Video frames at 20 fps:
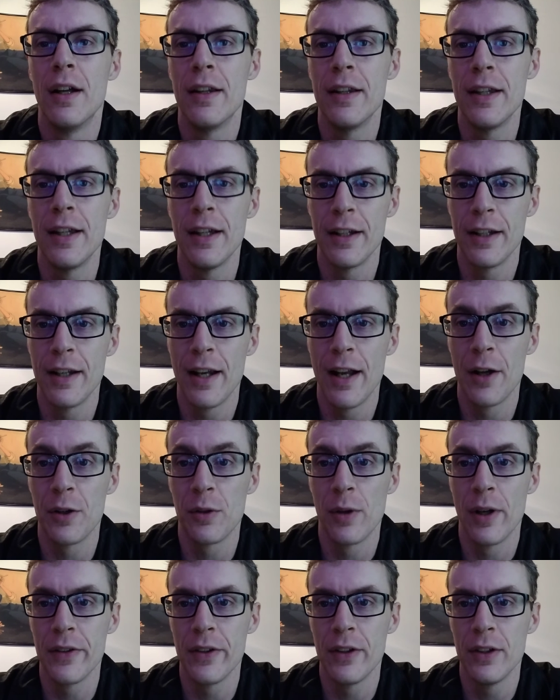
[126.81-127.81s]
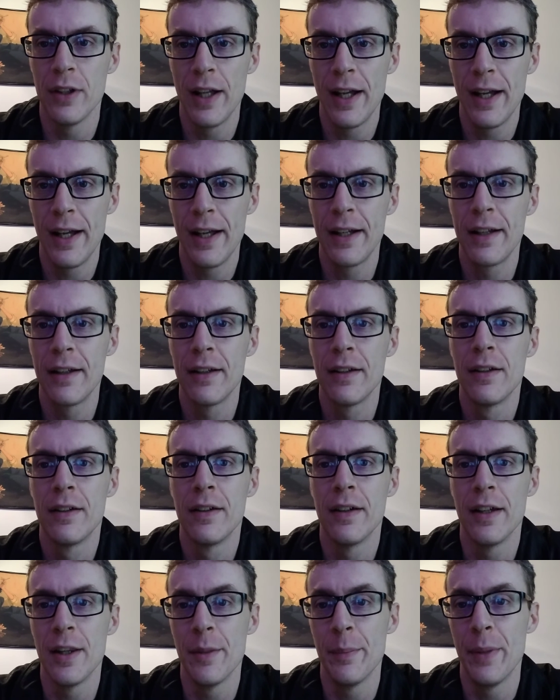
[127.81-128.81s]
around the leg,
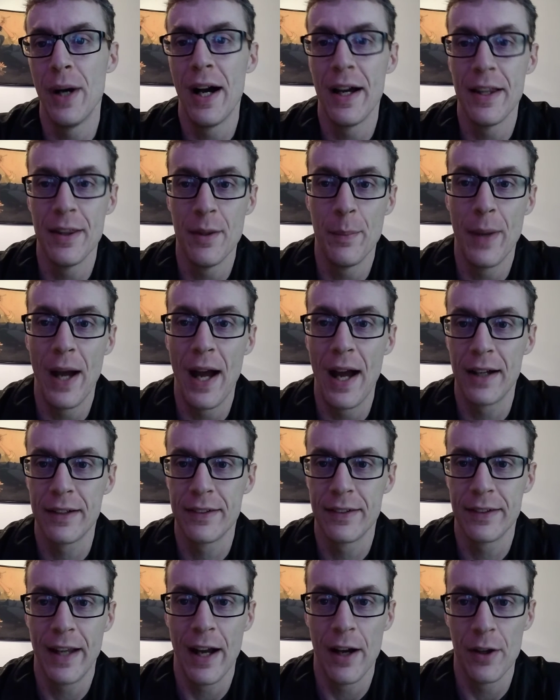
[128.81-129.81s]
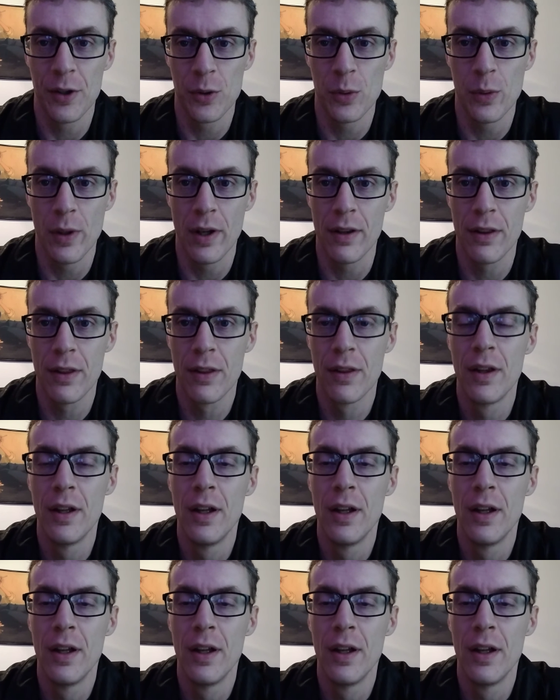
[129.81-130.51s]
and the behind the back to counter with.